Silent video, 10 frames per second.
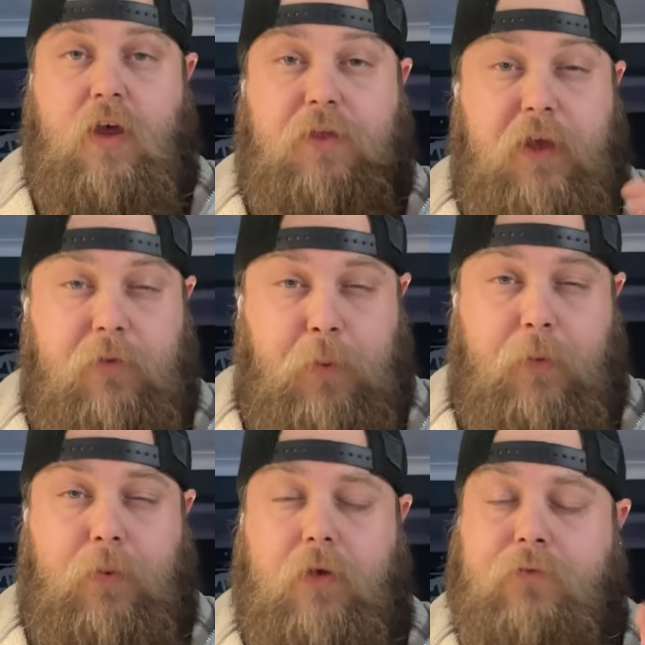These
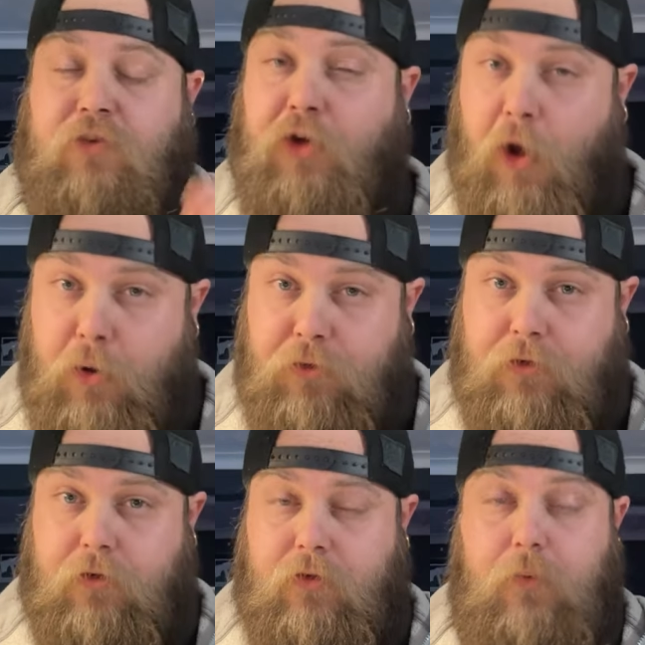people have
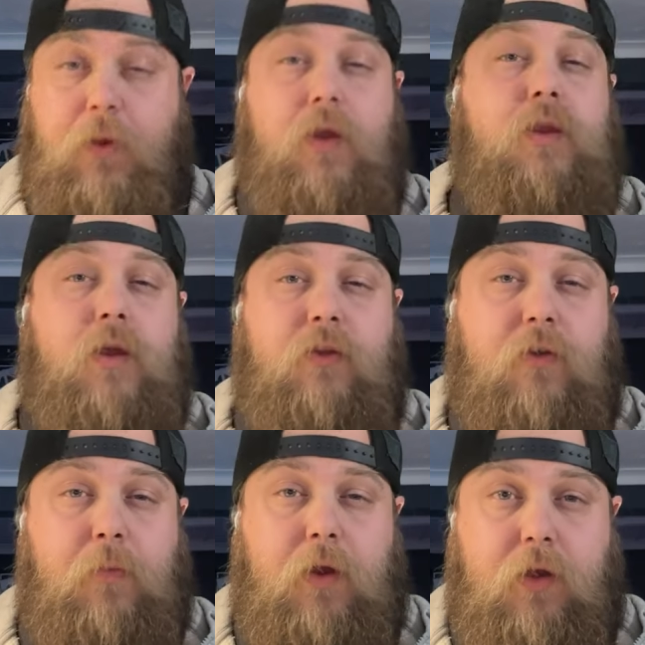chosen to be in the
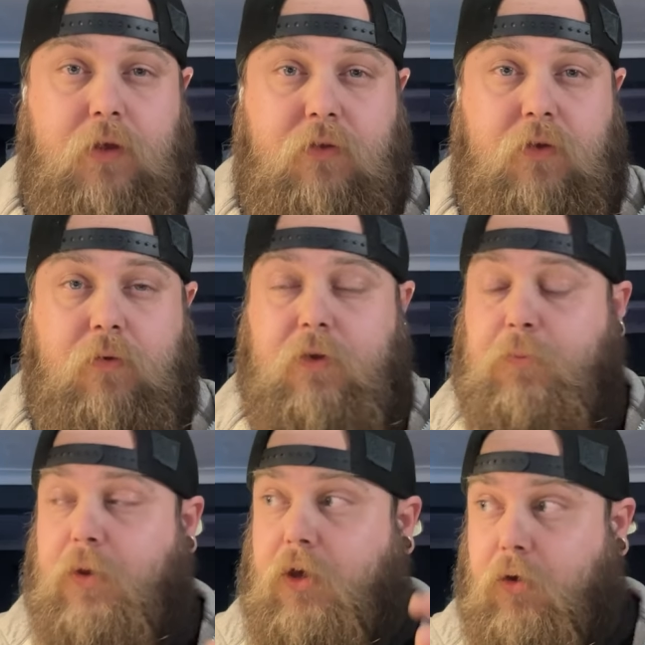intermediate series
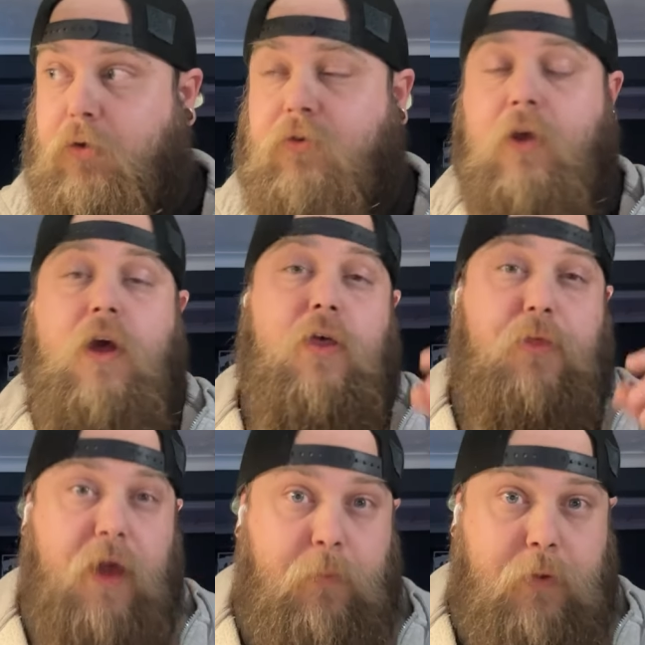because
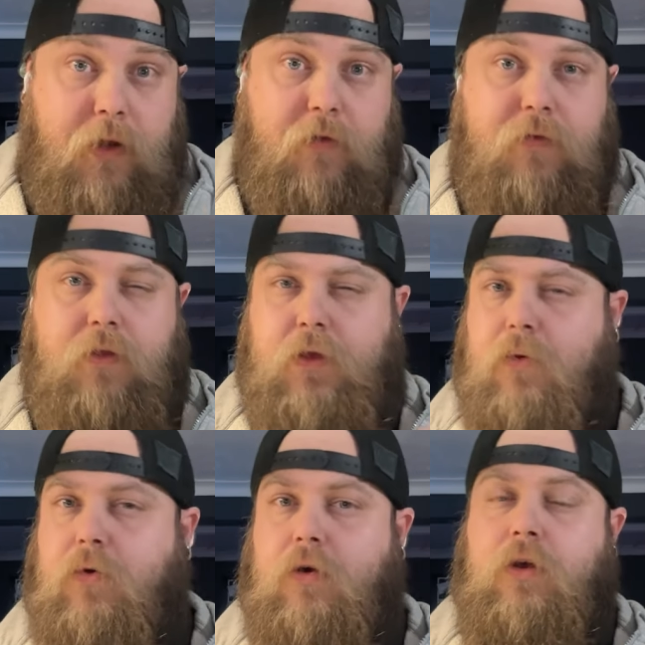they believe that their
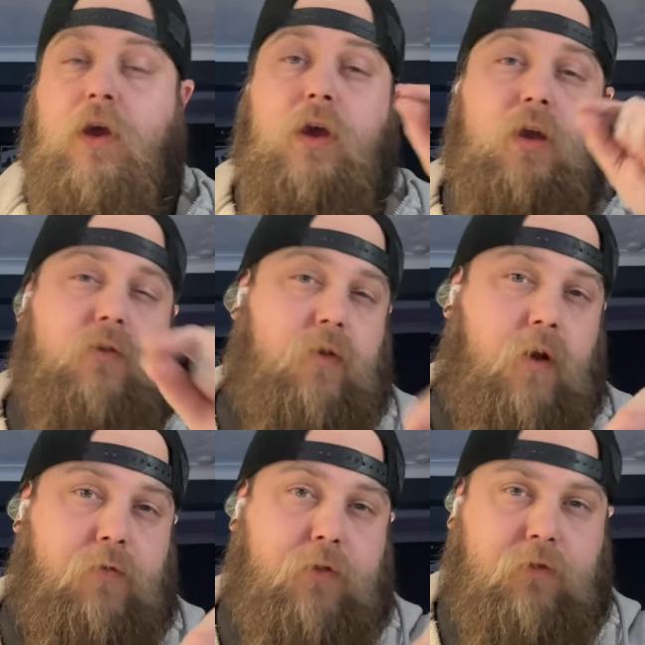work is
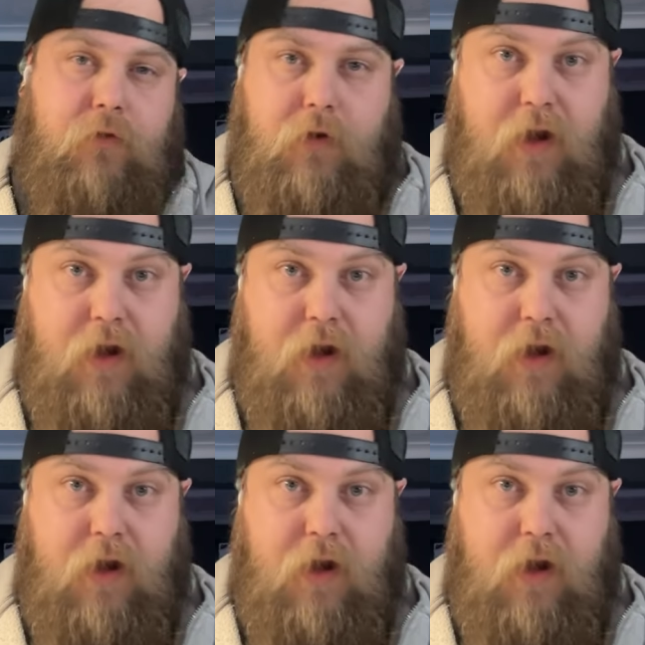of a certain